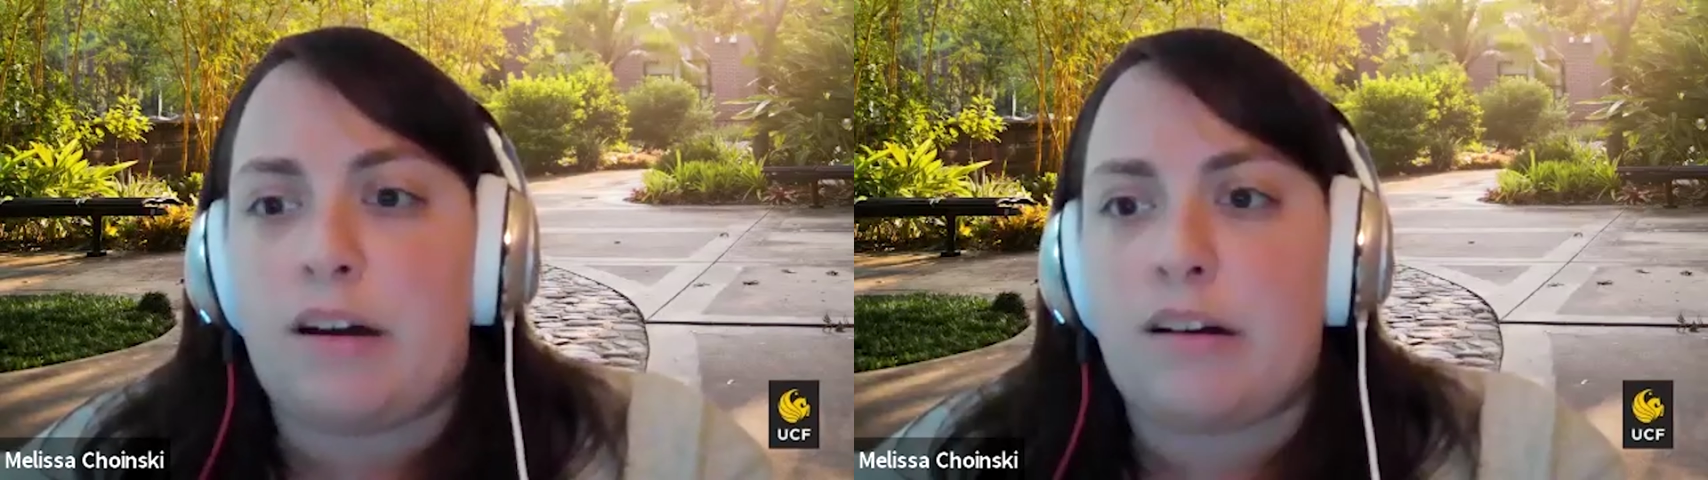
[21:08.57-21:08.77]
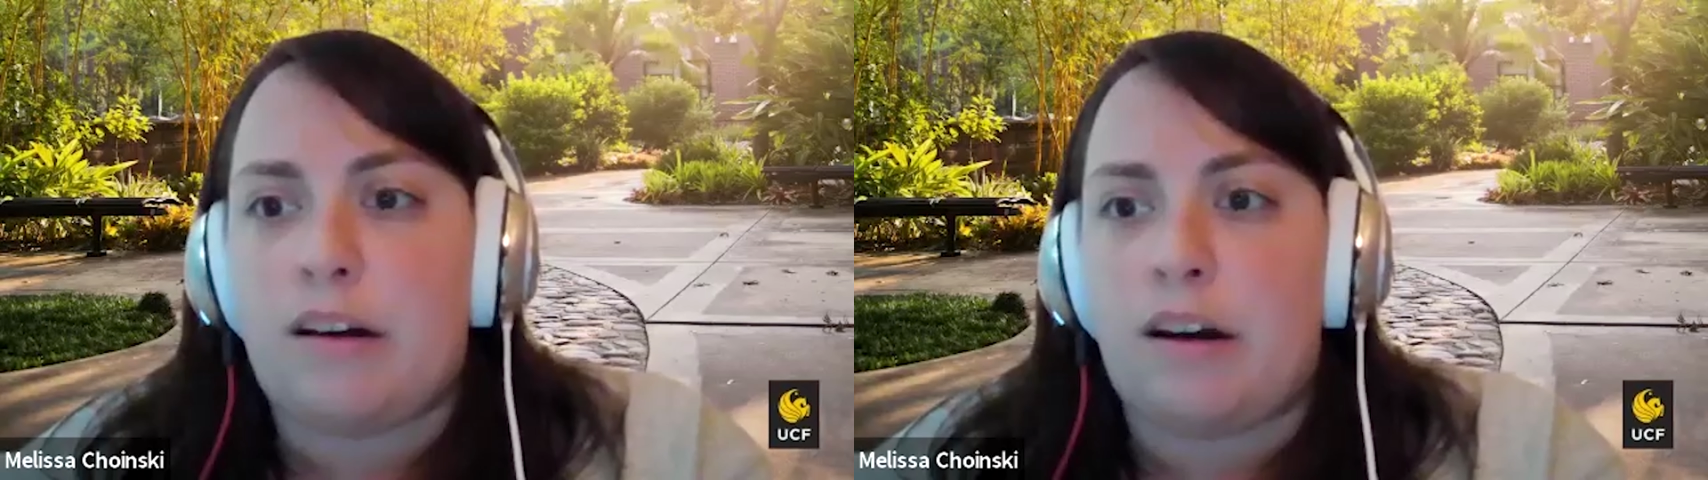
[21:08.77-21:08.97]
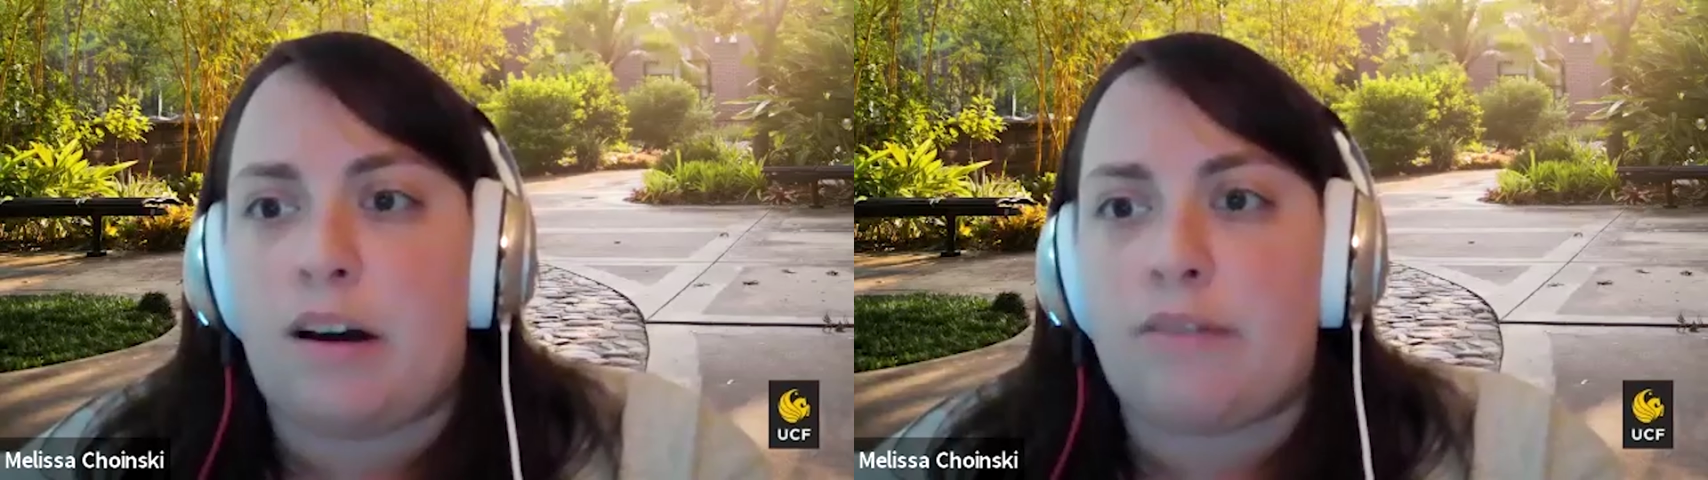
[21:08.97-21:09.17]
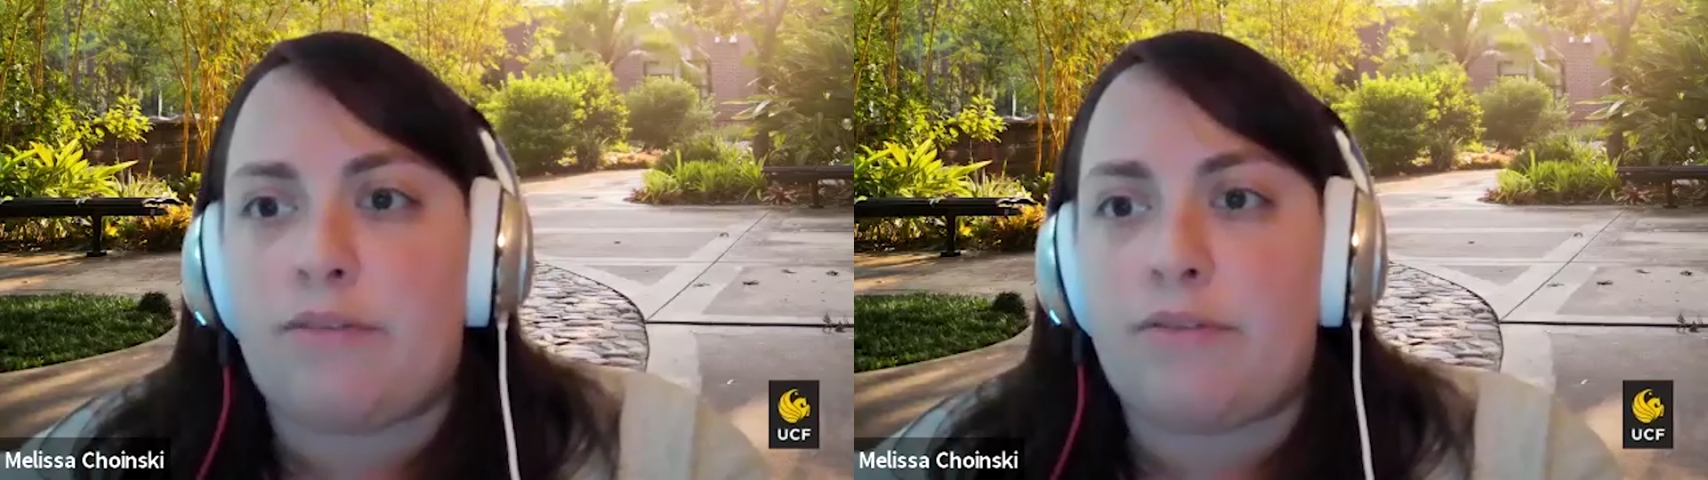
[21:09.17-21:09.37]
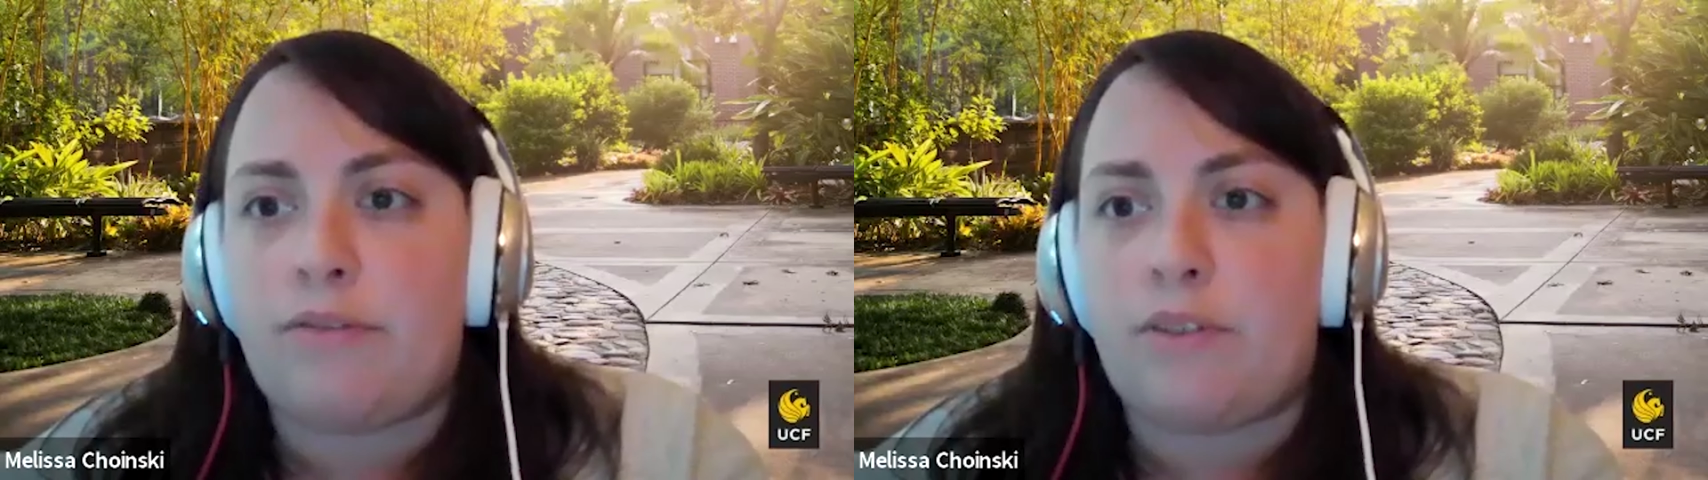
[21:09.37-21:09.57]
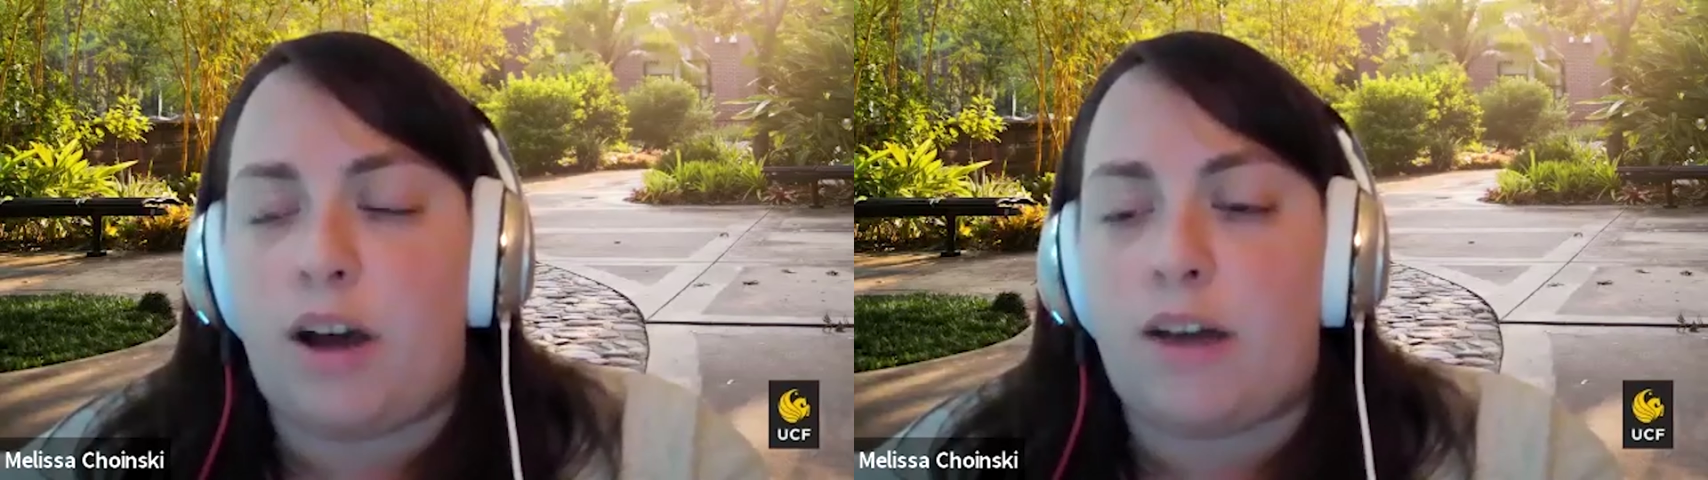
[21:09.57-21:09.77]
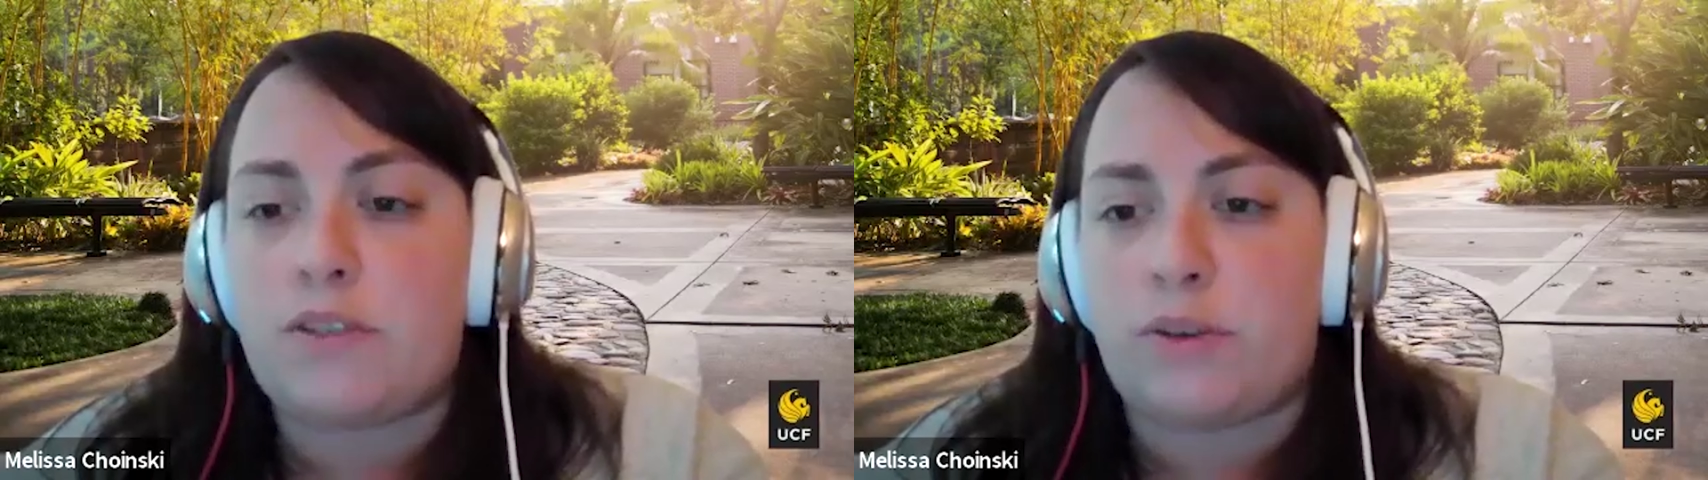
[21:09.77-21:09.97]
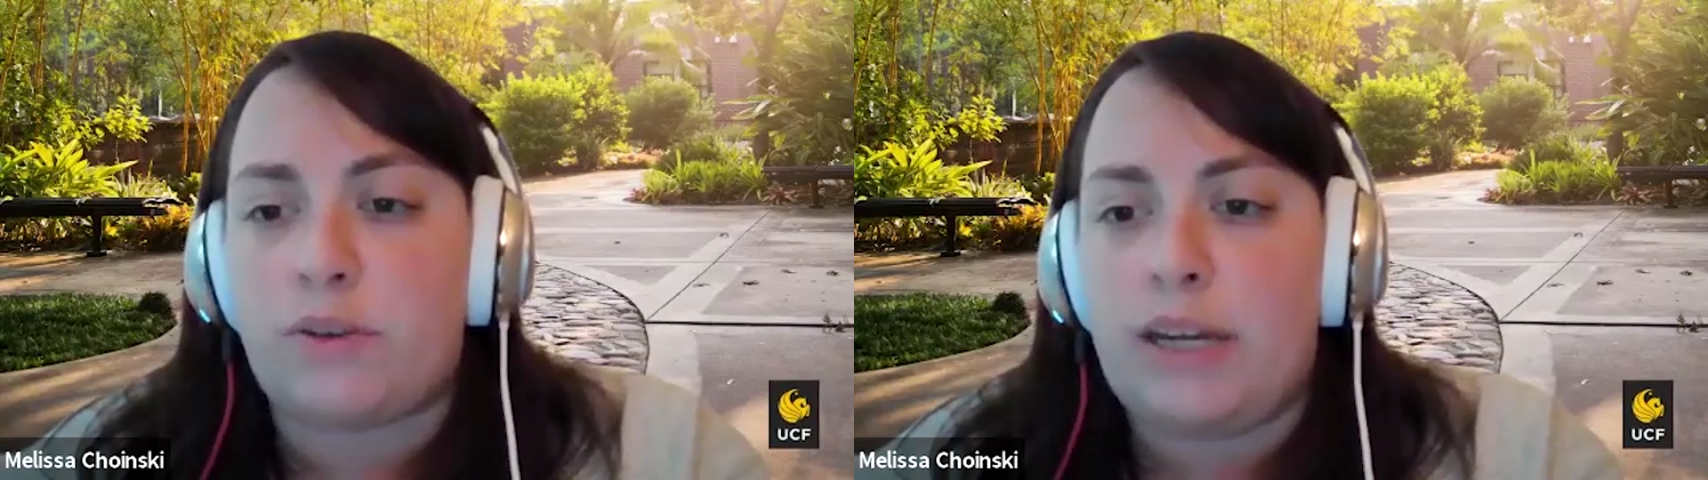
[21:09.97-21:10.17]
So maybe we can
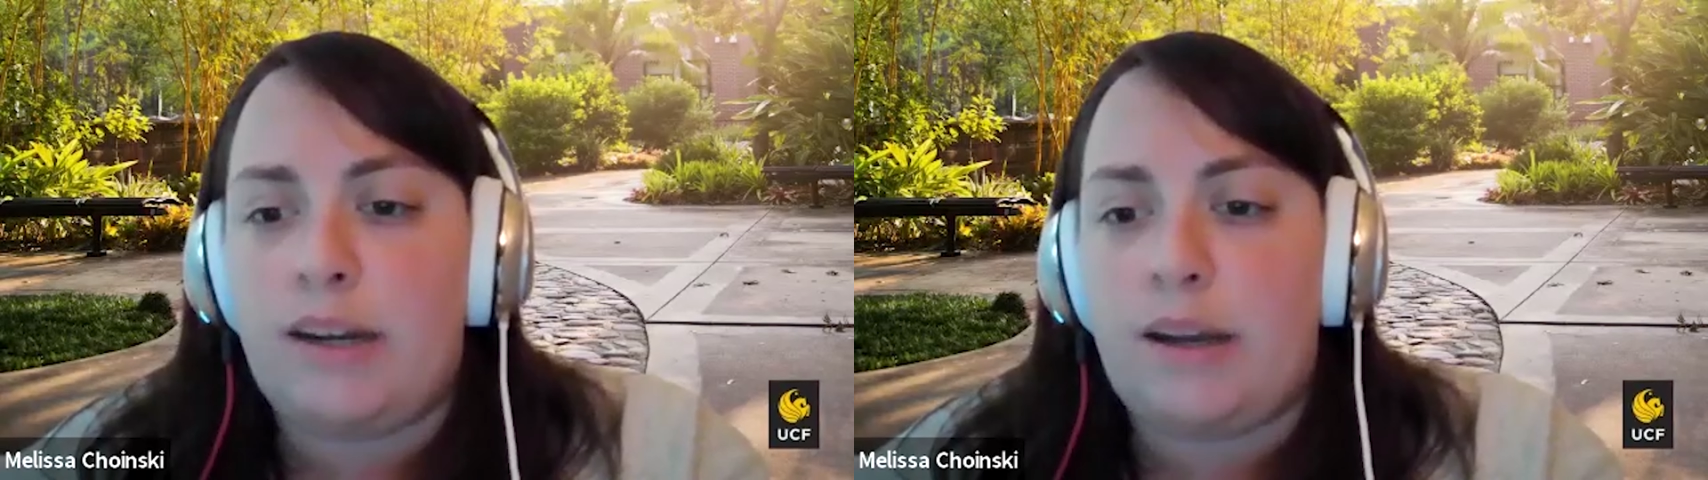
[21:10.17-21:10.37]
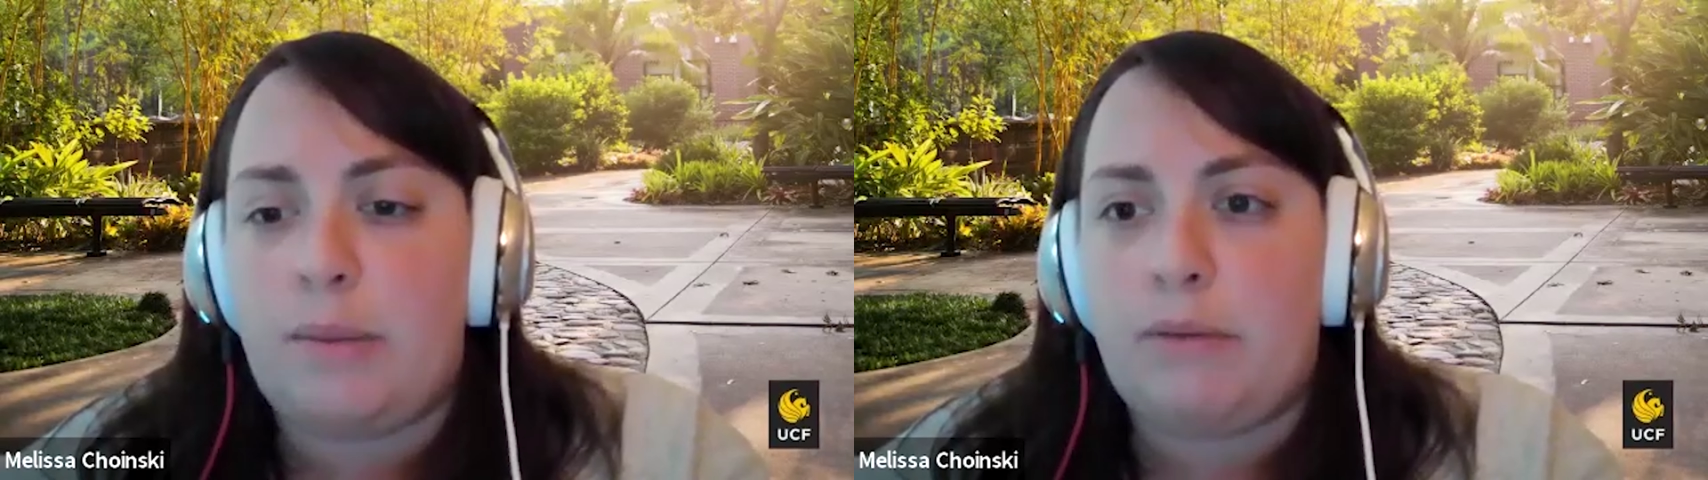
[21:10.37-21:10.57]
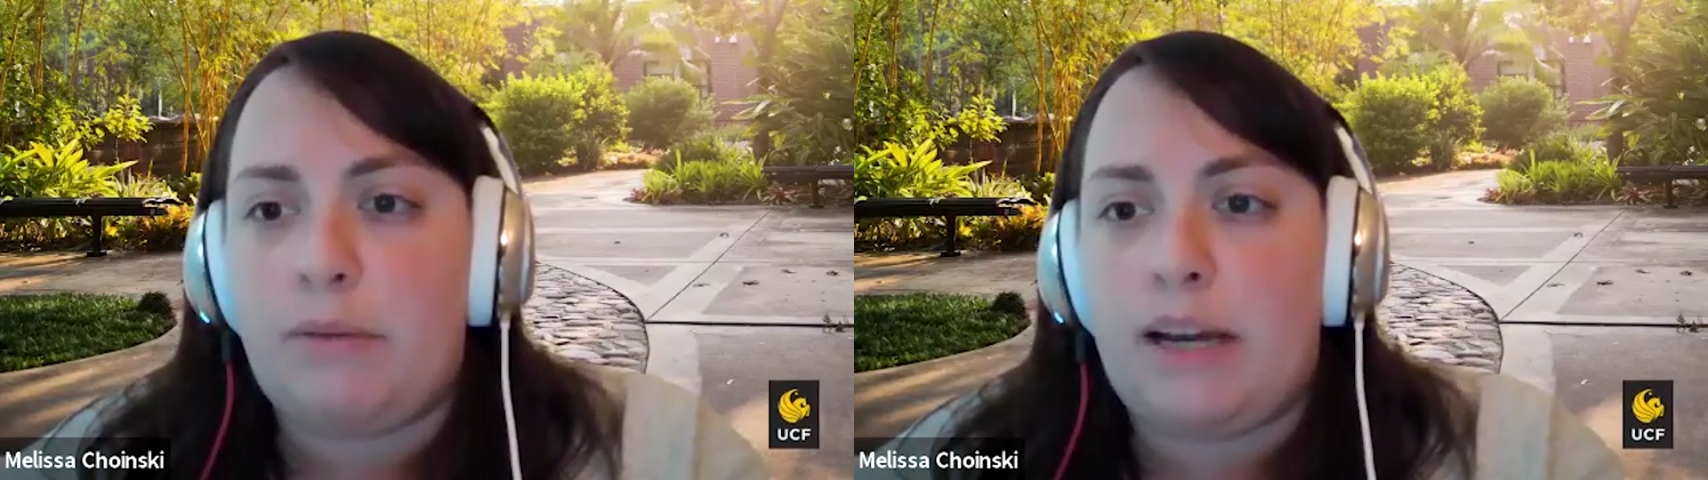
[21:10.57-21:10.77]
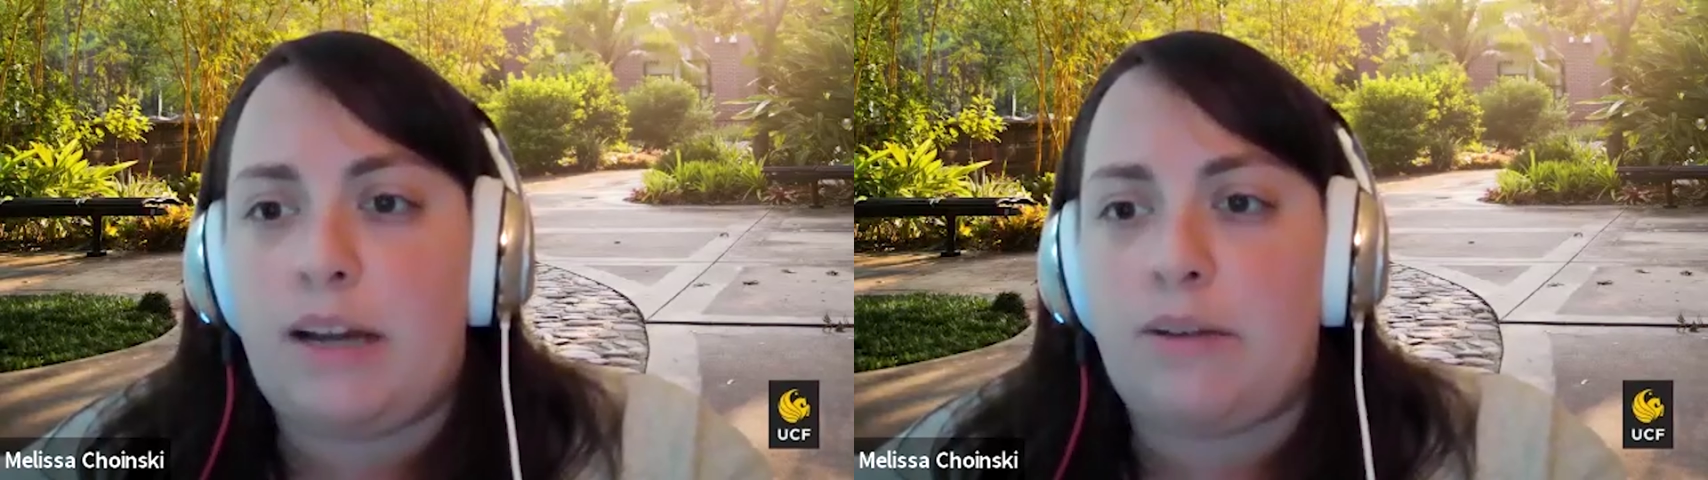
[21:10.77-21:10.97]
talk off